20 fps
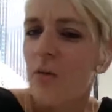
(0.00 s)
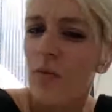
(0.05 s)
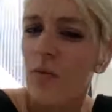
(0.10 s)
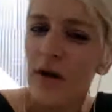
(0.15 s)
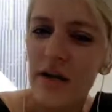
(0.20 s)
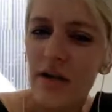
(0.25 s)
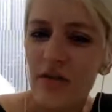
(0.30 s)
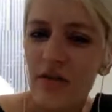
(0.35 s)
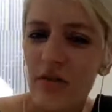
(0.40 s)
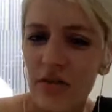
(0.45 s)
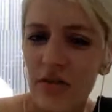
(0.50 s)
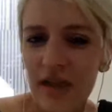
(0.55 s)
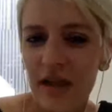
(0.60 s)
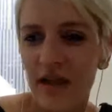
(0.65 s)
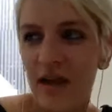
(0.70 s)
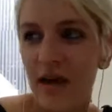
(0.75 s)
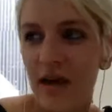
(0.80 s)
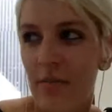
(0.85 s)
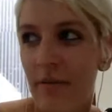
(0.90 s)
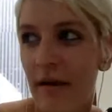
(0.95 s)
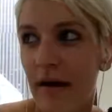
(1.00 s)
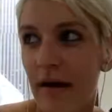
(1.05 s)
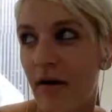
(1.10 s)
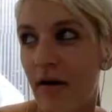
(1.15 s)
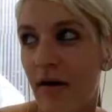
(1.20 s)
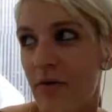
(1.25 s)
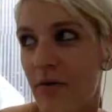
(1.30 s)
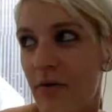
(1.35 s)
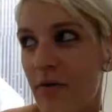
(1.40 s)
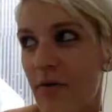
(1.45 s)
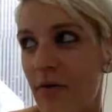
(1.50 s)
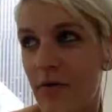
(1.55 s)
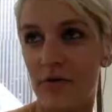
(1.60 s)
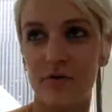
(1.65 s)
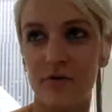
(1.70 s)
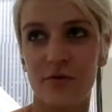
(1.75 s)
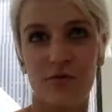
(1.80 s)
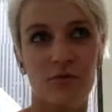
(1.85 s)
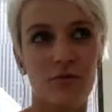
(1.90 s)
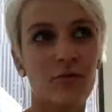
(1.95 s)
What do you think about
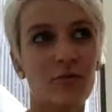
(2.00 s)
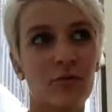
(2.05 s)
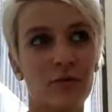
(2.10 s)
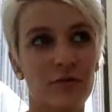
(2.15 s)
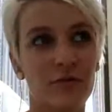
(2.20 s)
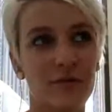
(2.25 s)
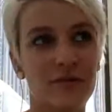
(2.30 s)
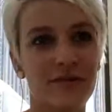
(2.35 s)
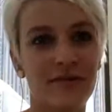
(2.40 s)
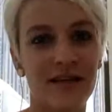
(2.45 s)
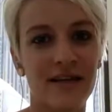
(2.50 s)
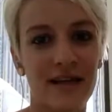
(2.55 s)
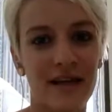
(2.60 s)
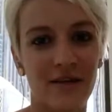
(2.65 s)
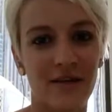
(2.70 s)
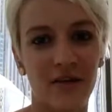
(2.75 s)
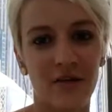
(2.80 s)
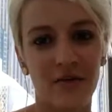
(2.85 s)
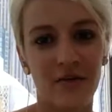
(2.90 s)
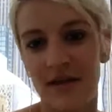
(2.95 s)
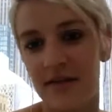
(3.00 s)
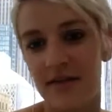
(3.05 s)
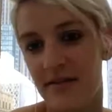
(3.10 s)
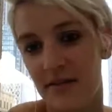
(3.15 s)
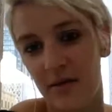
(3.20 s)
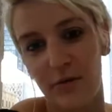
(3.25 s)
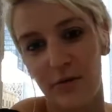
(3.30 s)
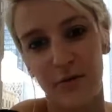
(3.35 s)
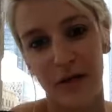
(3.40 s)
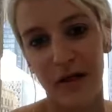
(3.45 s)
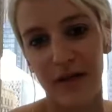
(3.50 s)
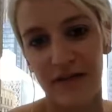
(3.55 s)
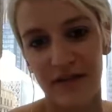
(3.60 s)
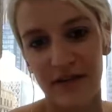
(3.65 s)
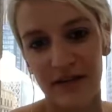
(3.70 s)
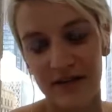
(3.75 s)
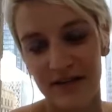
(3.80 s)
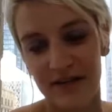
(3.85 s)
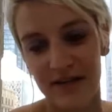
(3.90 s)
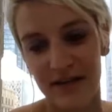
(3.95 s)
those rules, and are they still
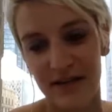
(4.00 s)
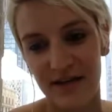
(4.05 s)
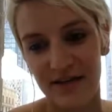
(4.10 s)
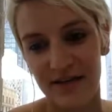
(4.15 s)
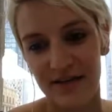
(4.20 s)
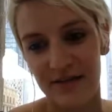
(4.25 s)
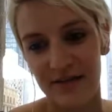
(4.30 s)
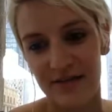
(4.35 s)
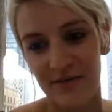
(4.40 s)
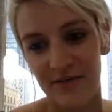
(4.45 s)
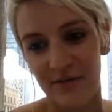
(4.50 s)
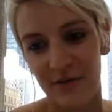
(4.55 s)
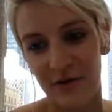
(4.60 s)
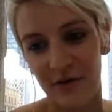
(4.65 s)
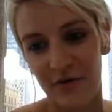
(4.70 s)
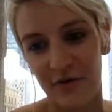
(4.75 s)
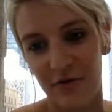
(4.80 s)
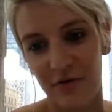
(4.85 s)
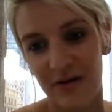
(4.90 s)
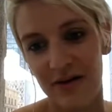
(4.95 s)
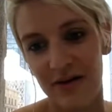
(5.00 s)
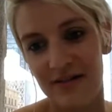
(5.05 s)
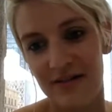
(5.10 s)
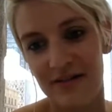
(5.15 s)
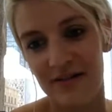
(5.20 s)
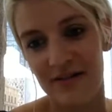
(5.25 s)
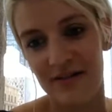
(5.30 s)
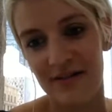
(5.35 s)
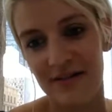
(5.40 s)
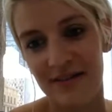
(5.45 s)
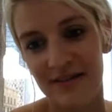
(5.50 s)
relevant in today's workforce?